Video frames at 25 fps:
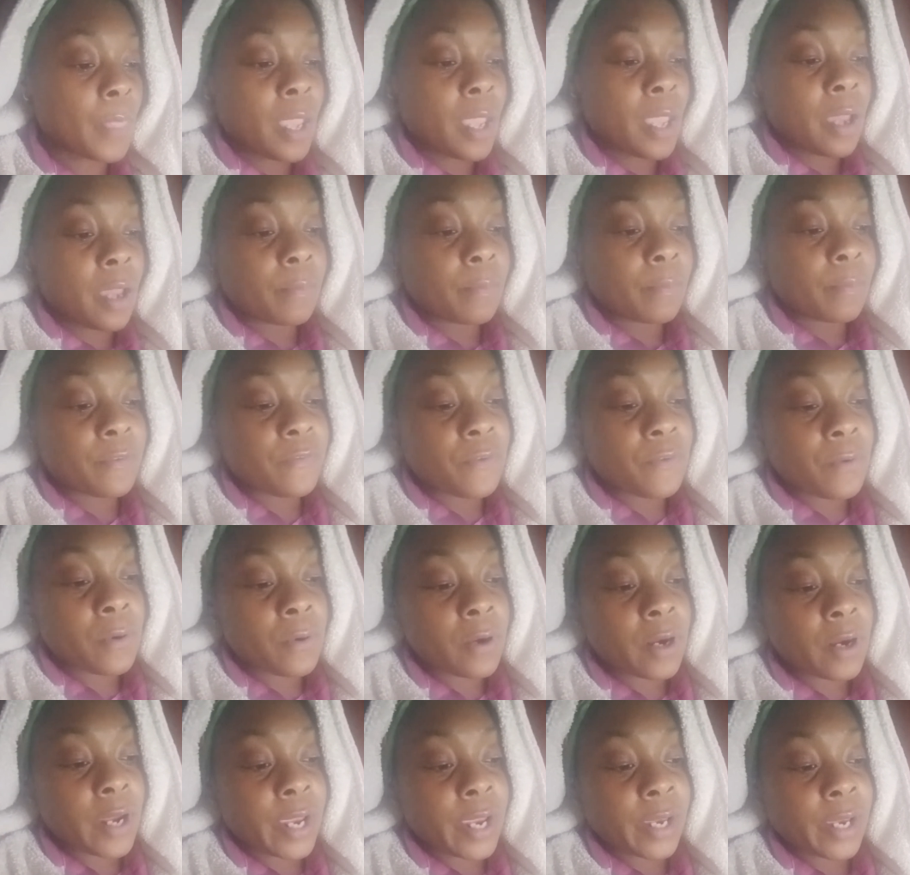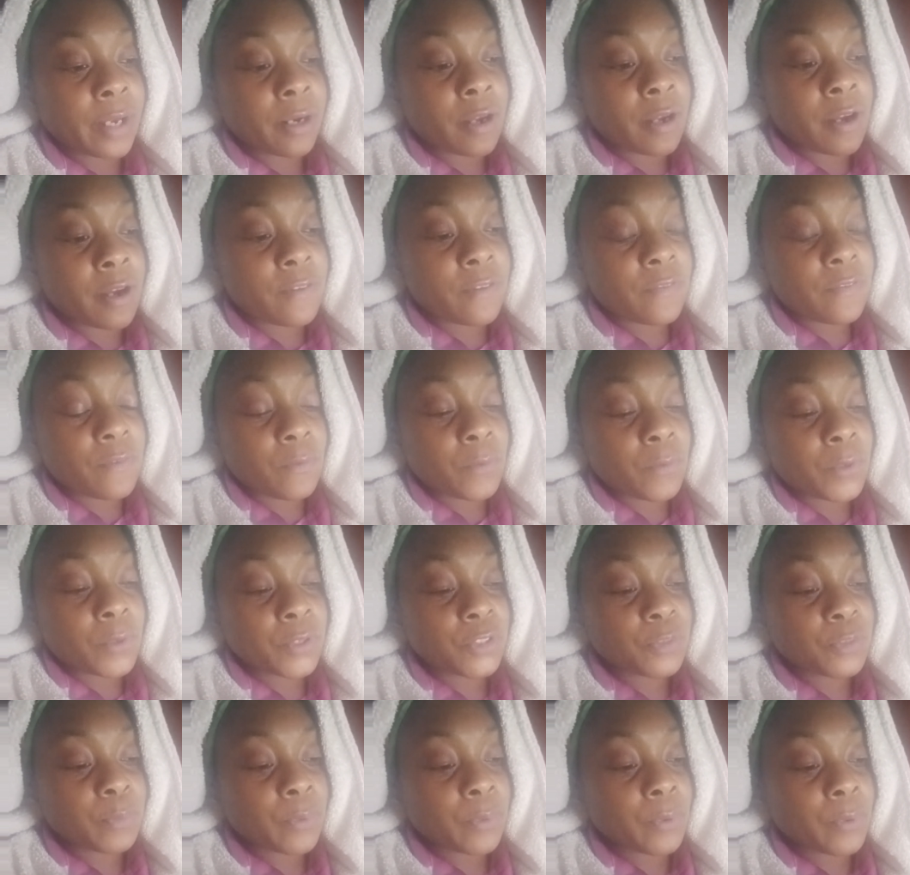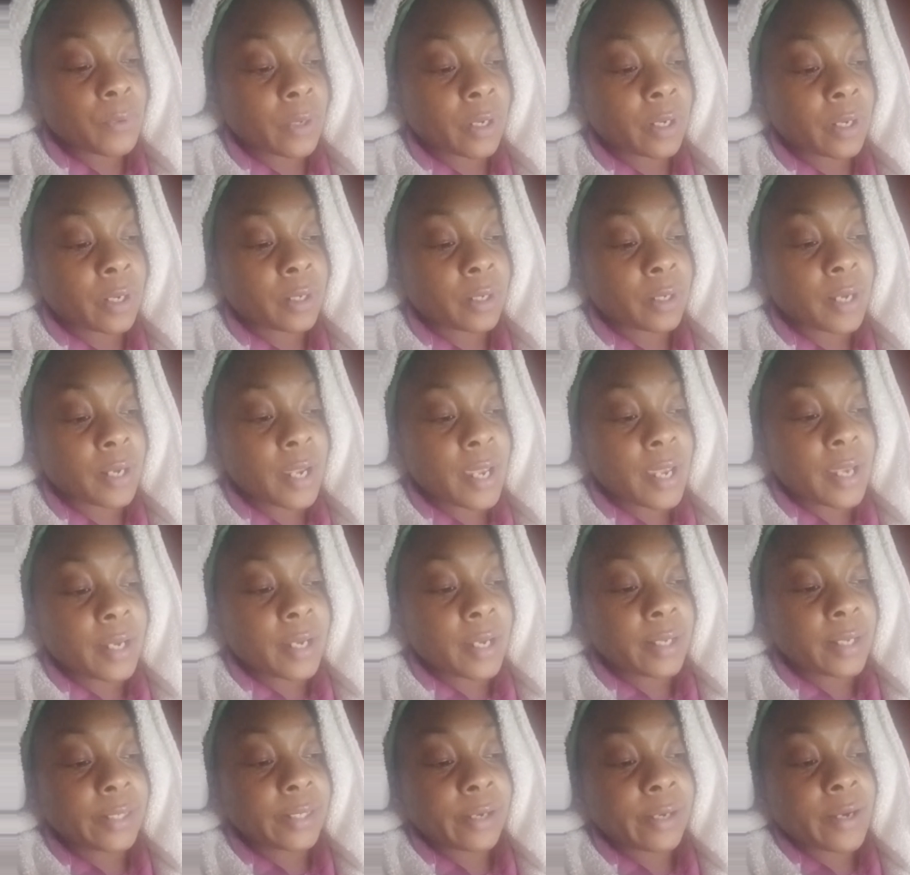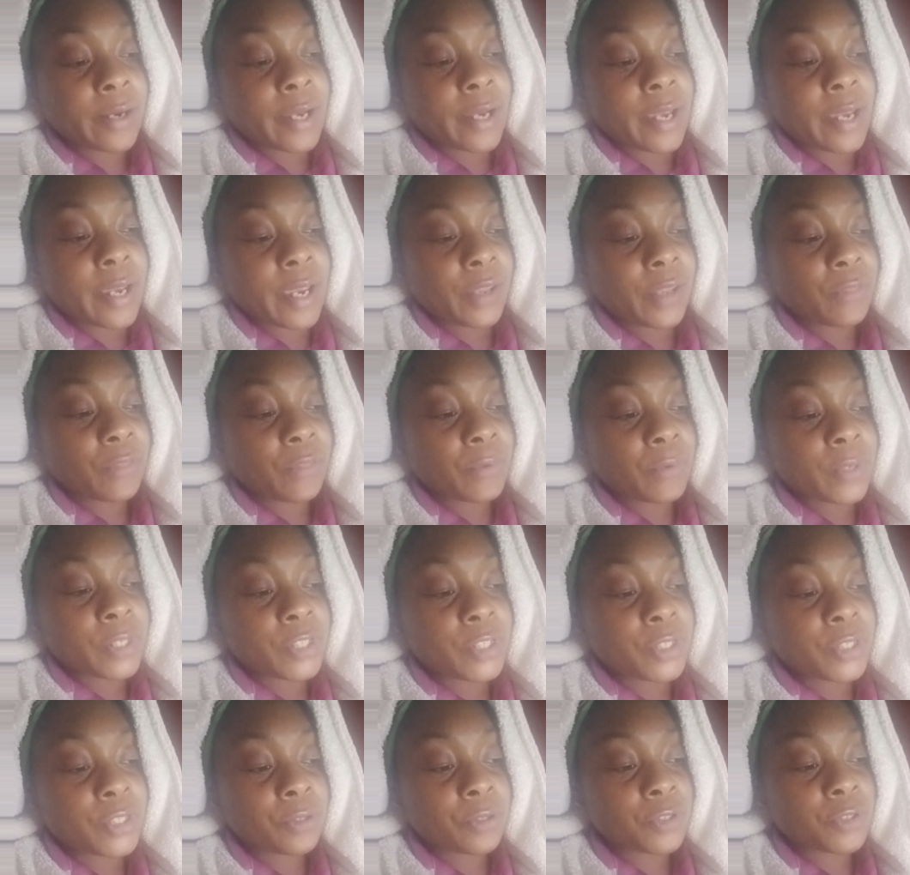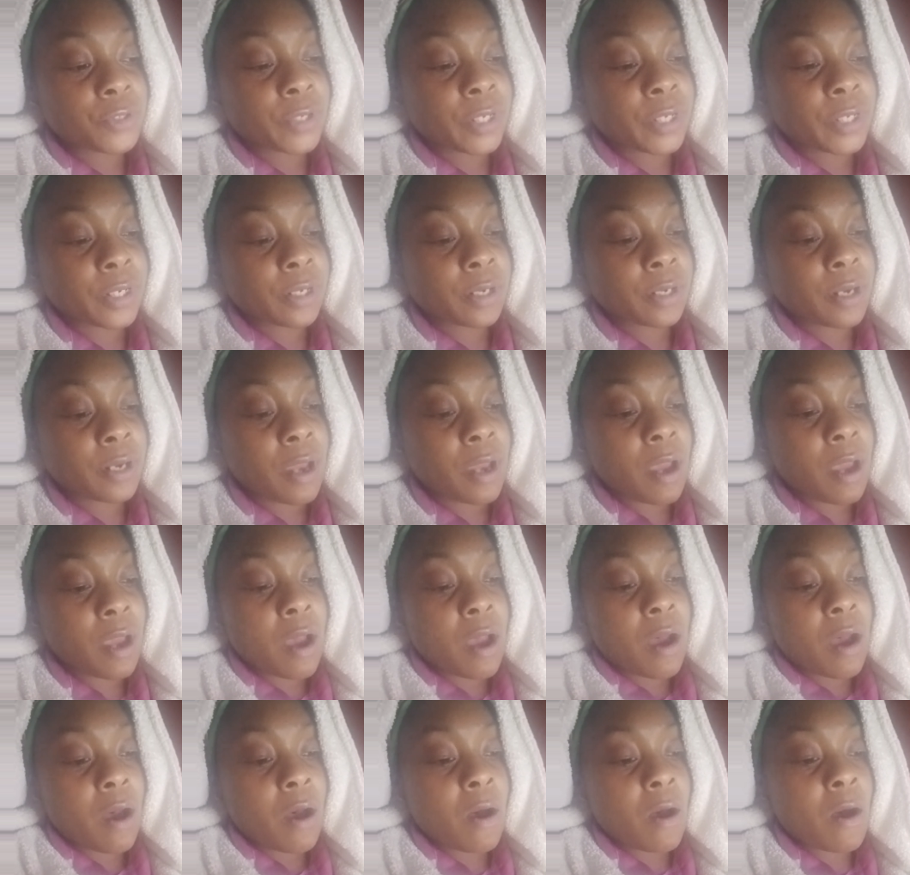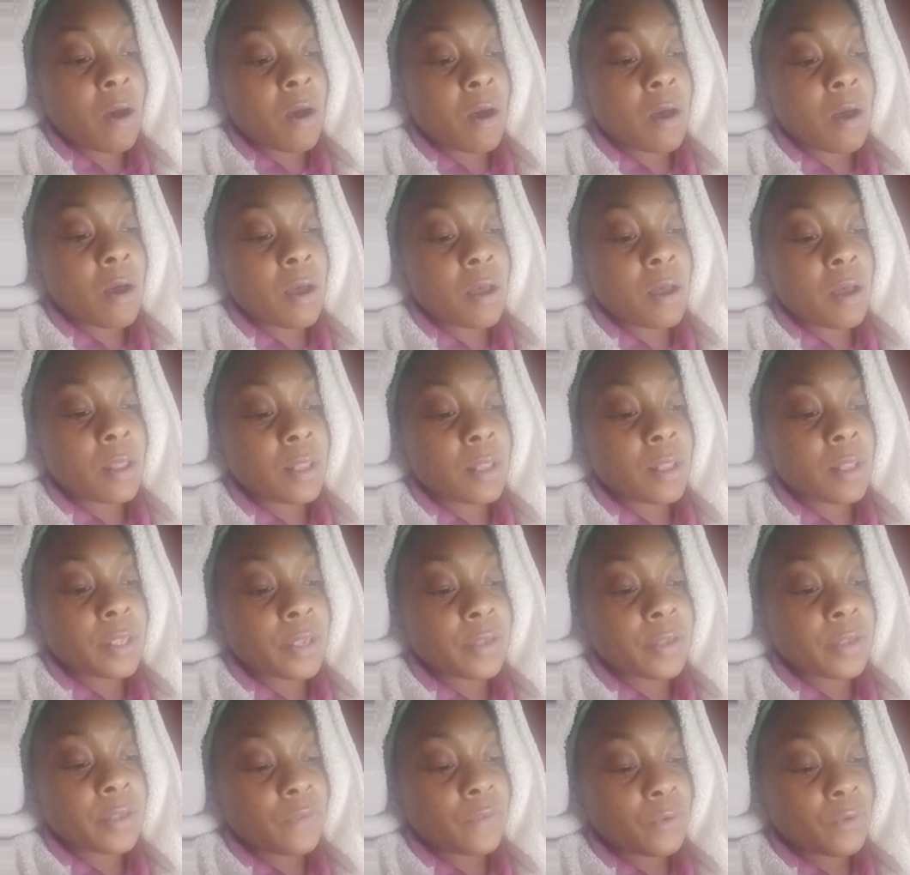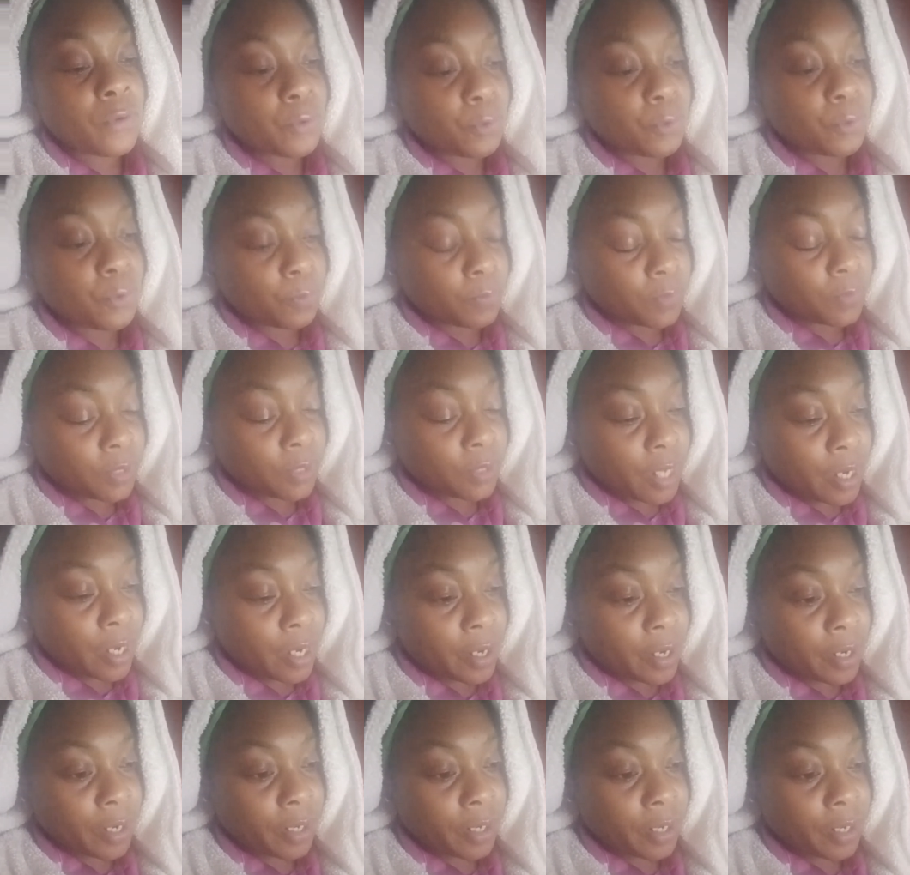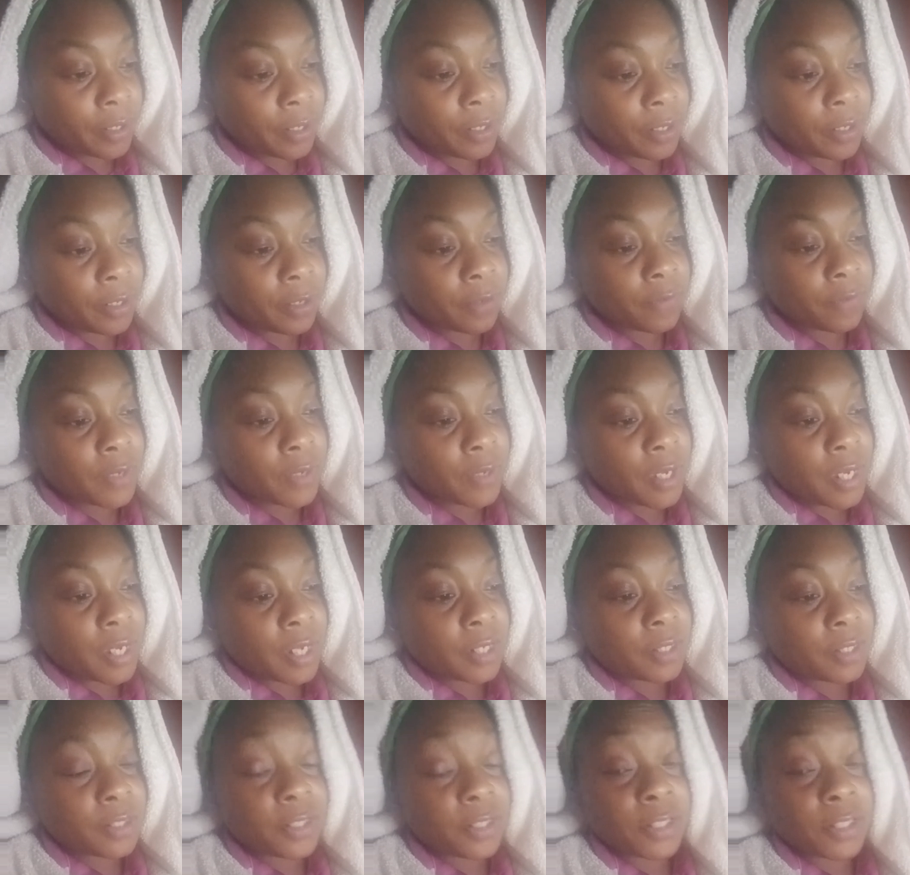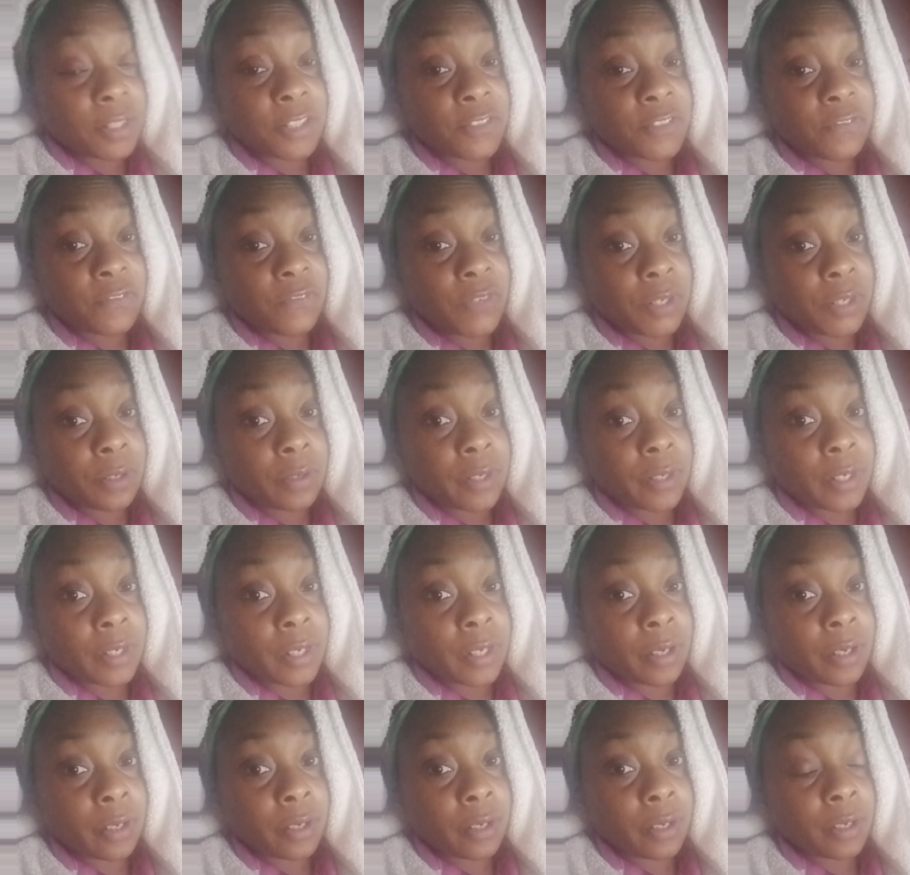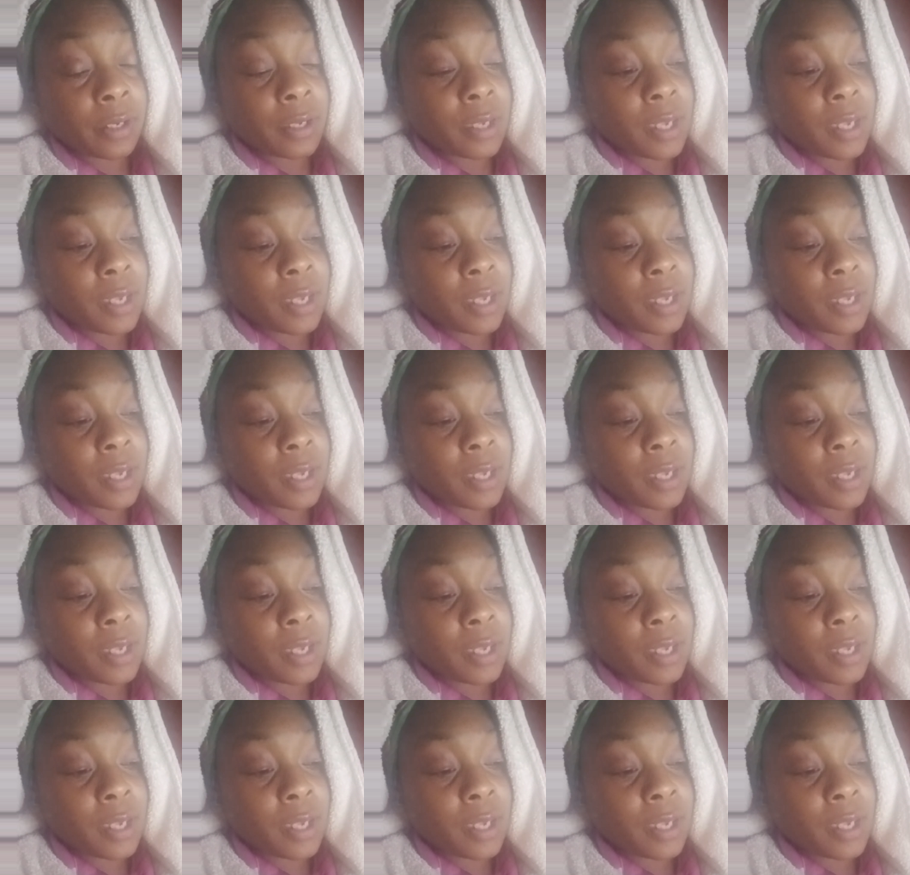Before Adolf was born, Clara had three children, all of whom died of dysphoria.